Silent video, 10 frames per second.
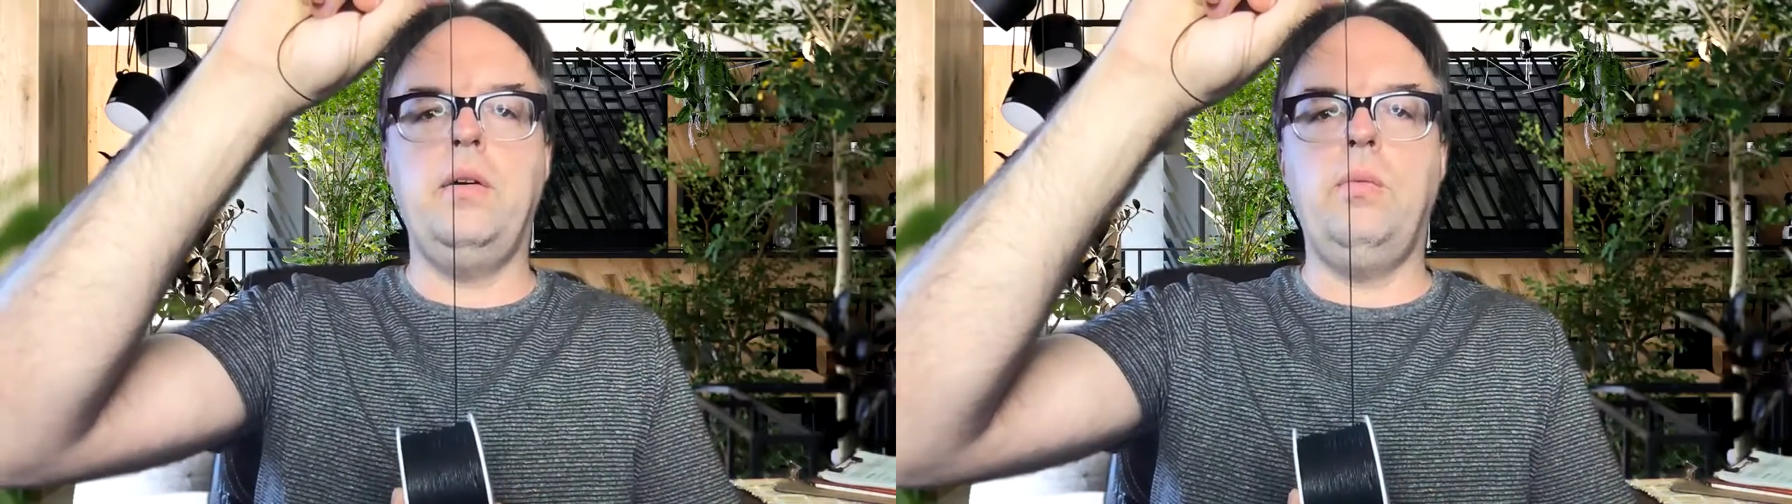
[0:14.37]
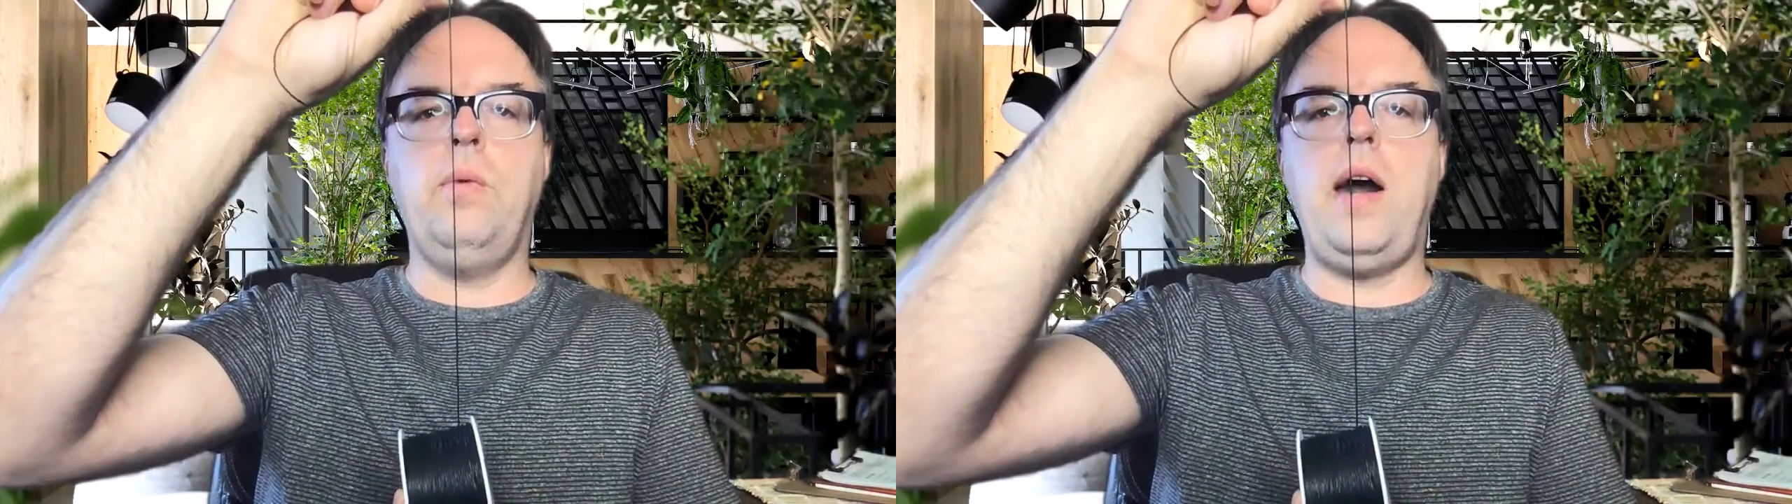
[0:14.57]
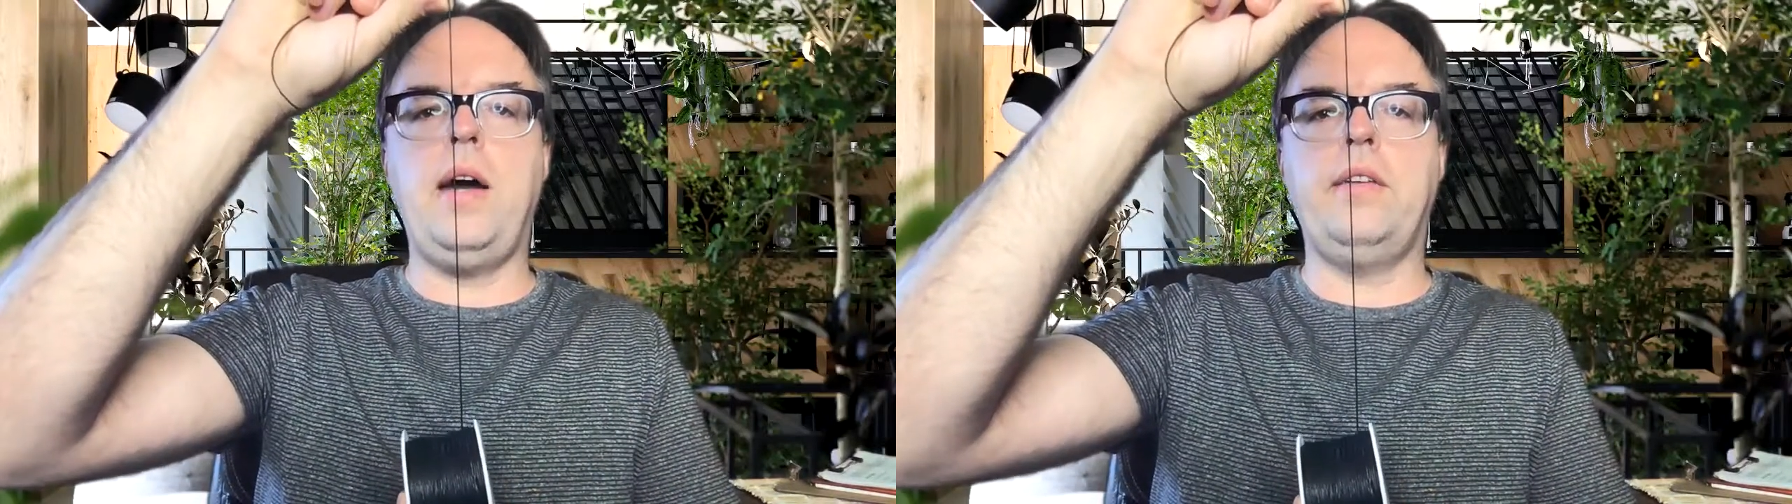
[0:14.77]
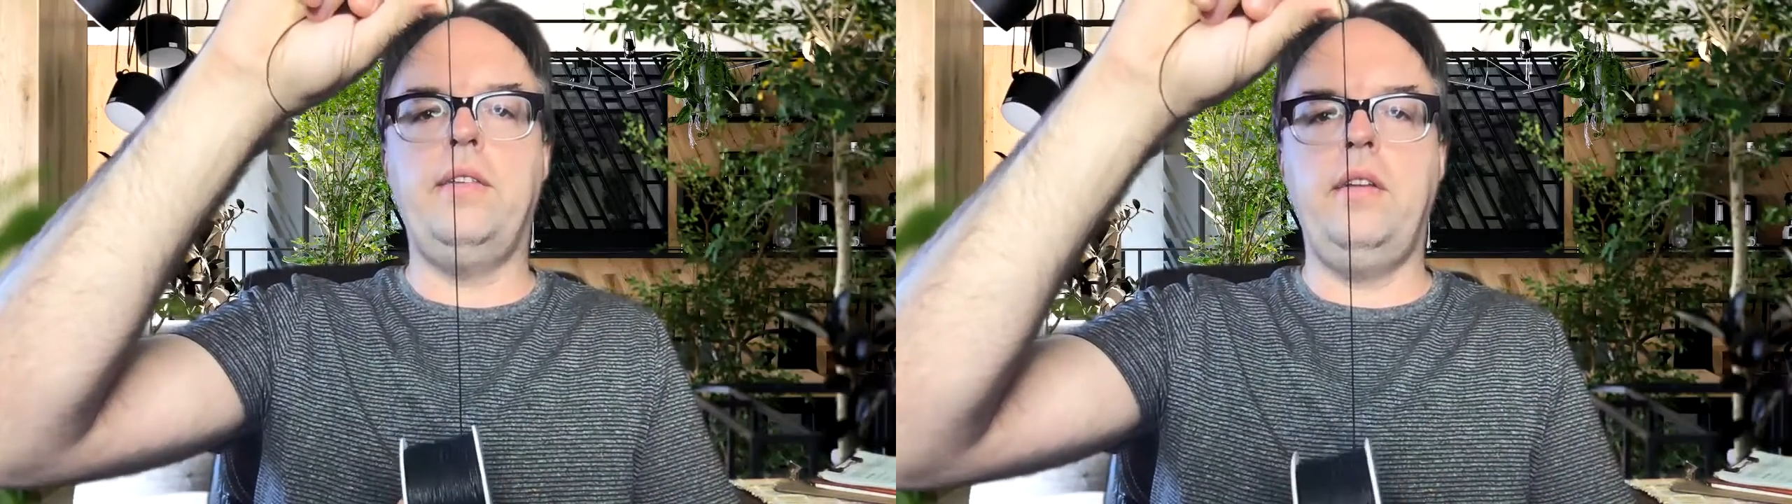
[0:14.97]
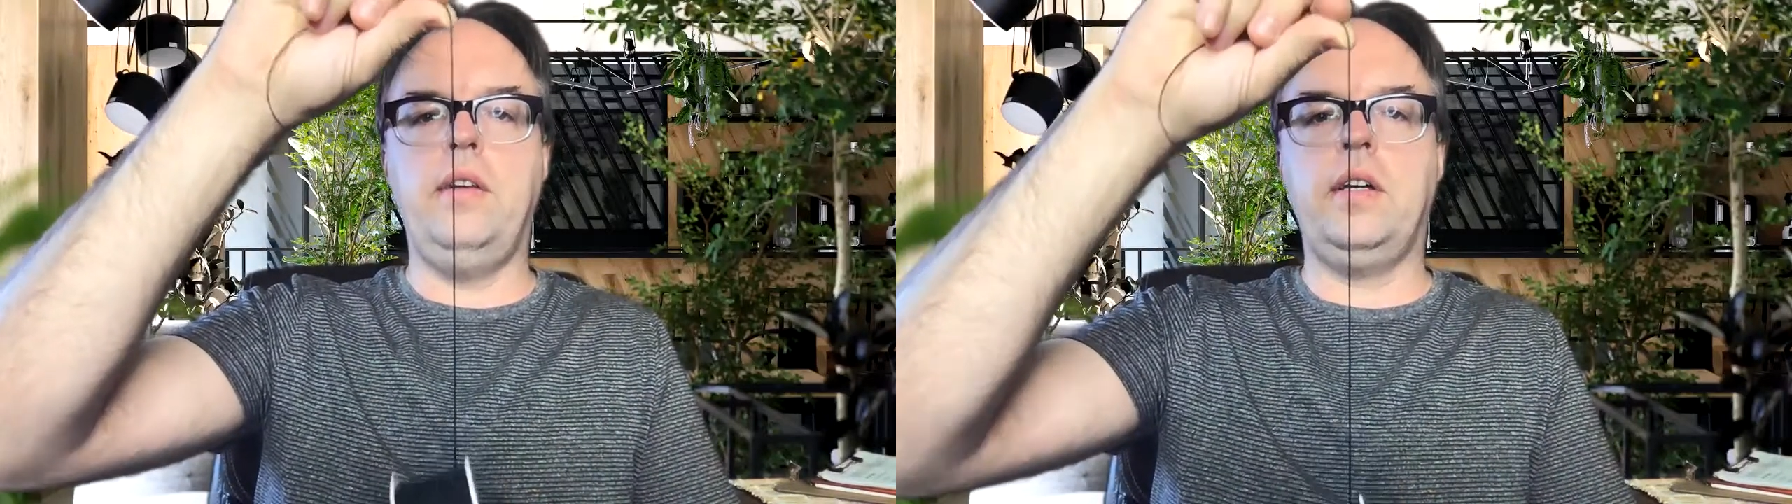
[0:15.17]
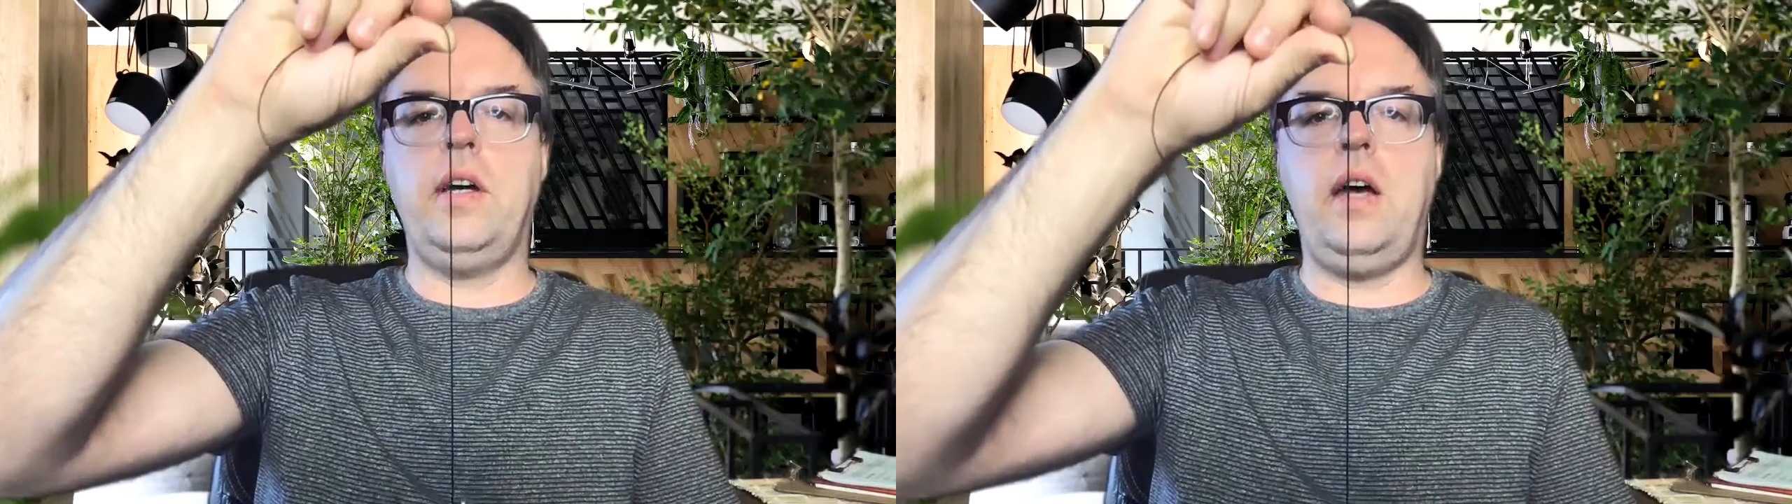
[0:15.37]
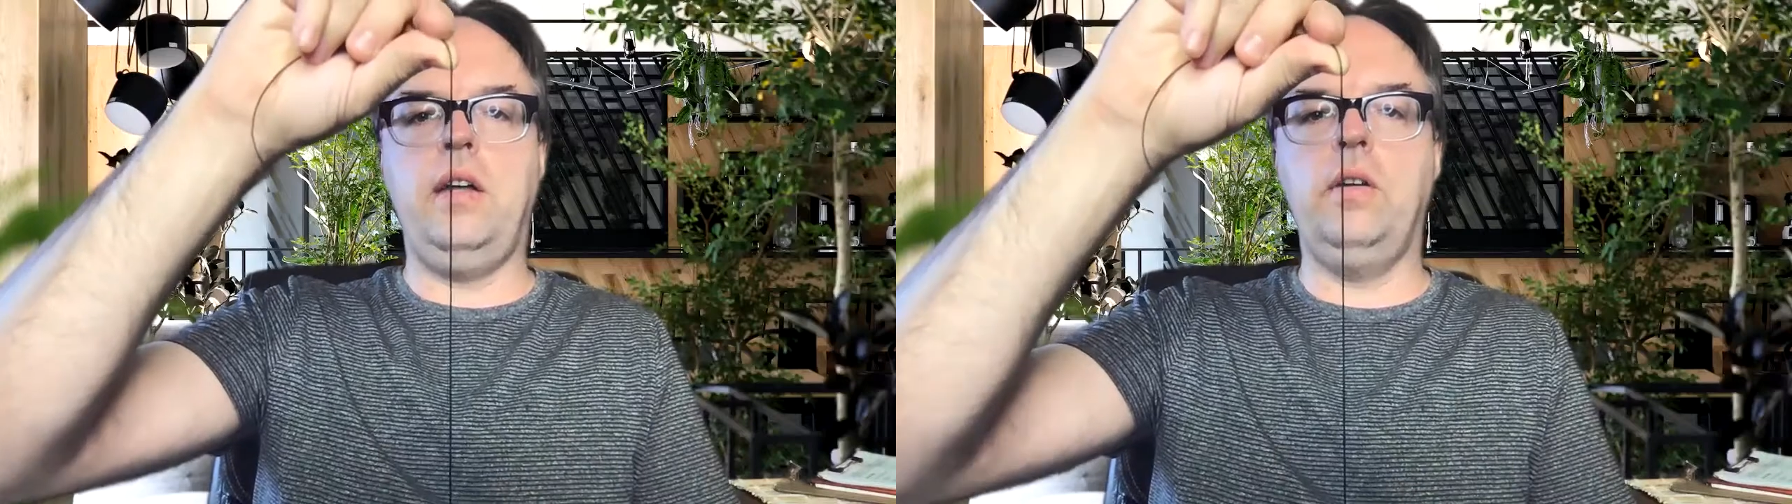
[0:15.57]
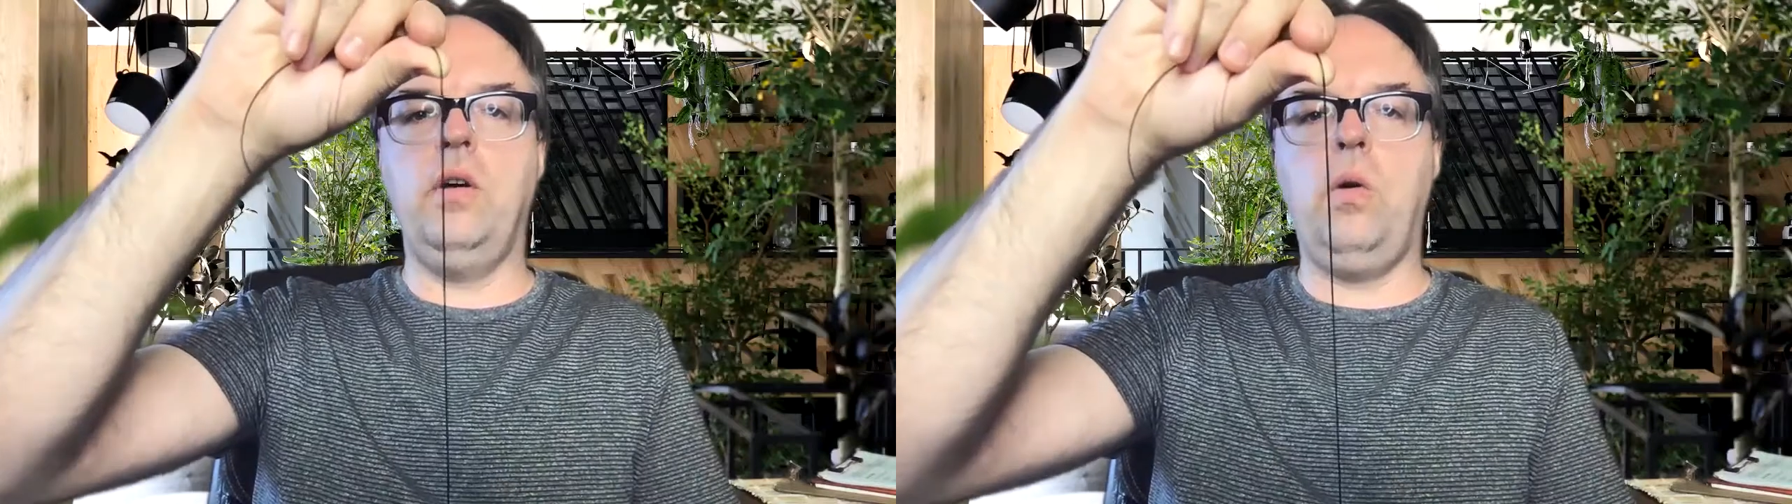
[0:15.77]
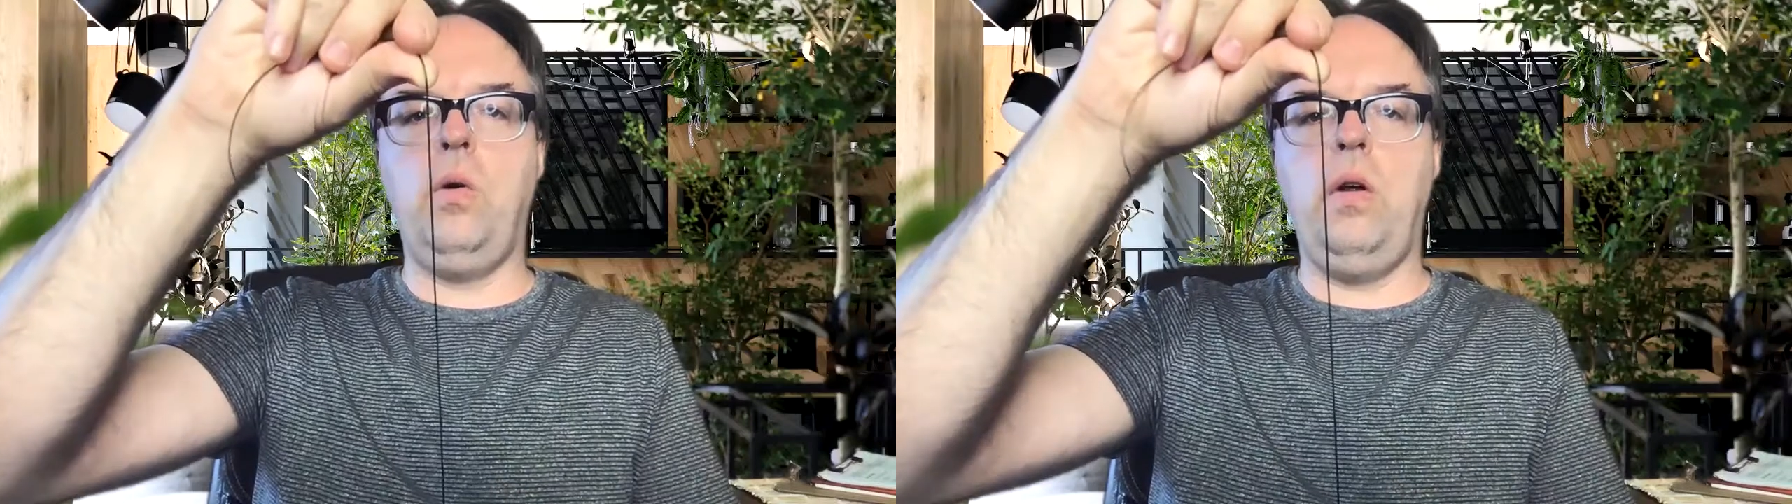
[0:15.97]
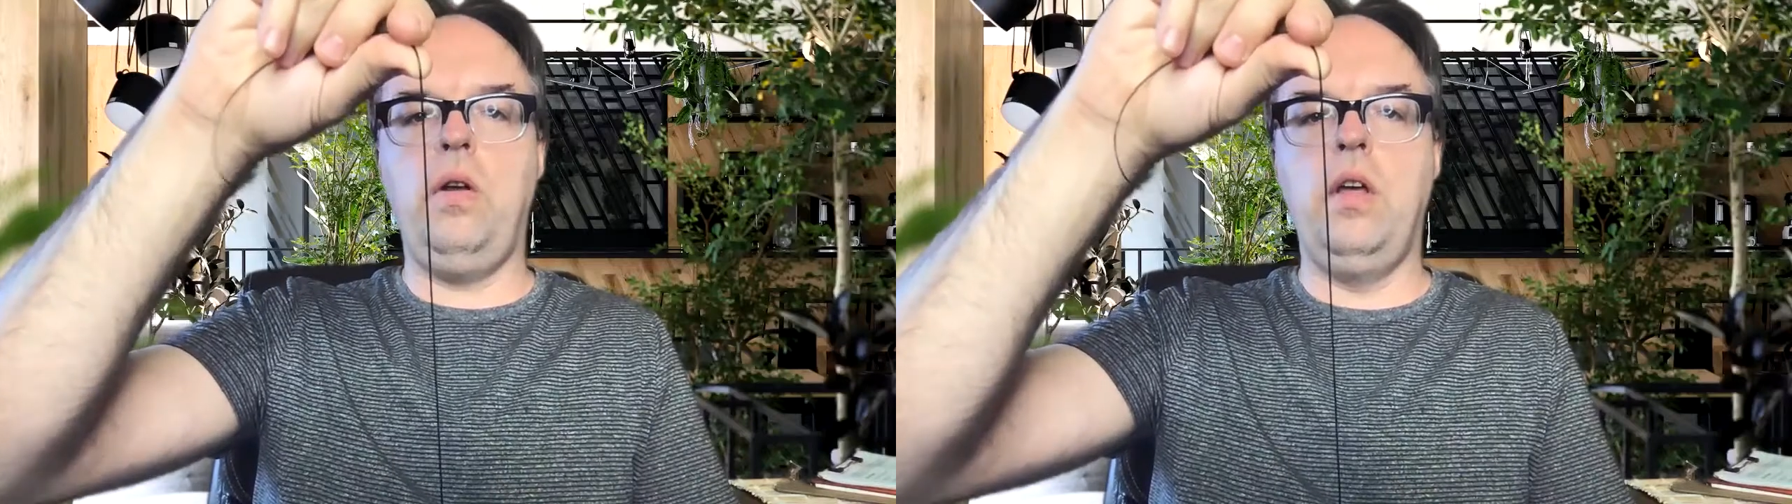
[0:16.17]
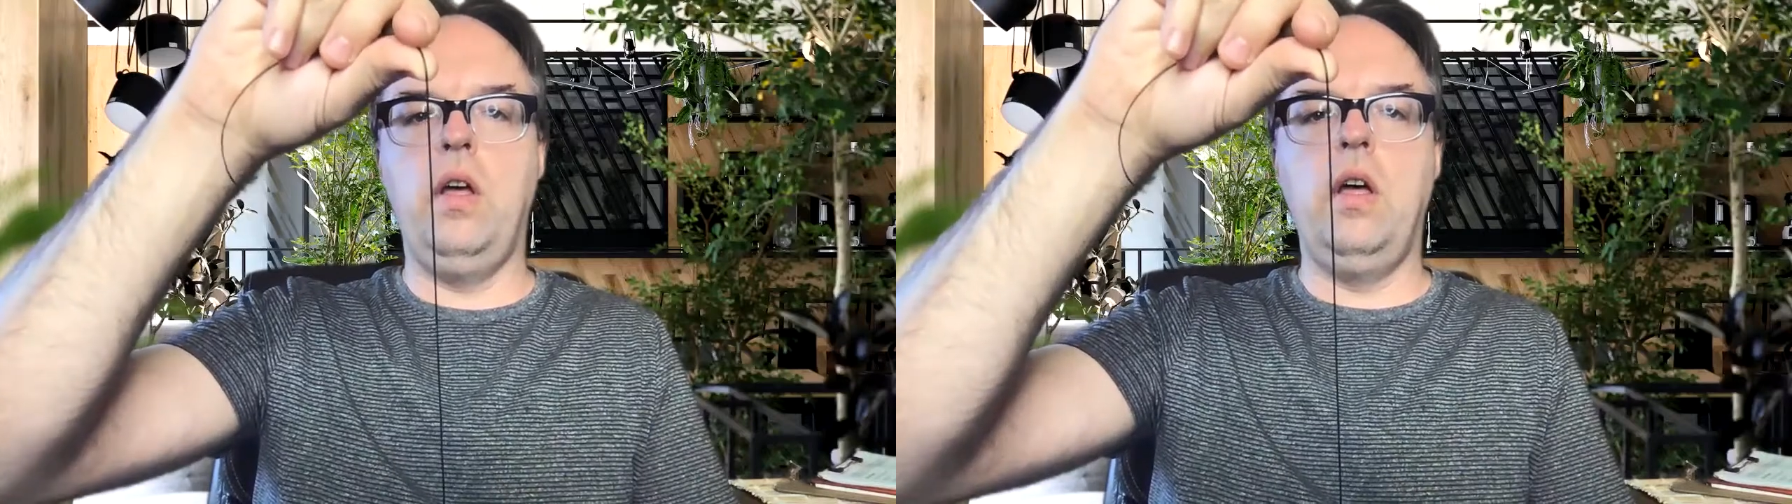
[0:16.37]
waxed cotton cord.